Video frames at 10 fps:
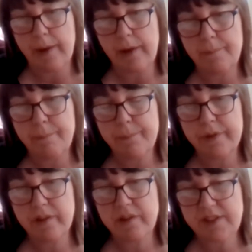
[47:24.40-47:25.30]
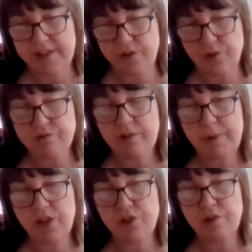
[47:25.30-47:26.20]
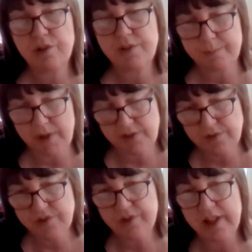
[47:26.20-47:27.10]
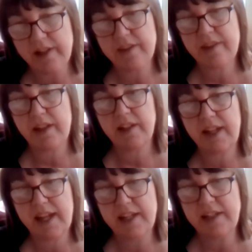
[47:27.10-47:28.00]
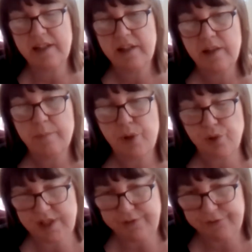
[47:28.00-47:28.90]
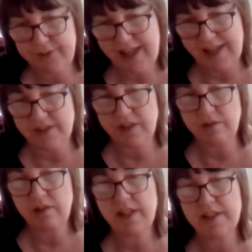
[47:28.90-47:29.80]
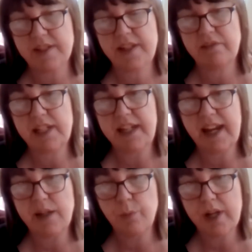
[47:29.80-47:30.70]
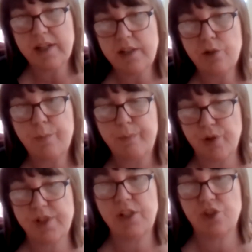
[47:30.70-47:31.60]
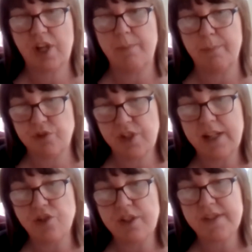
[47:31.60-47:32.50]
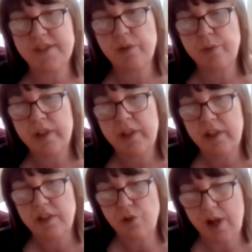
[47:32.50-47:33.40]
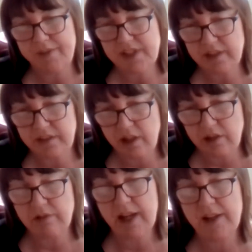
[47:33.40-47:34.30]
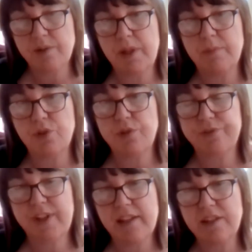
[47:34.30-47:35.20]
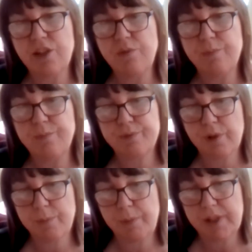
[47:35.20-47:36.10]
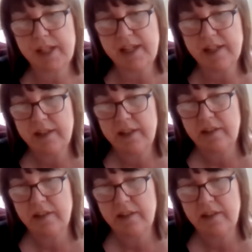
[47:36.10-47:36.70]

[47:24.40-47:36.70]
testosterone makes you lose muscle strength and gain body fat. You don't necessarily gain weight, your body shape changes. So you're having to lug around a bit more fat. You probably,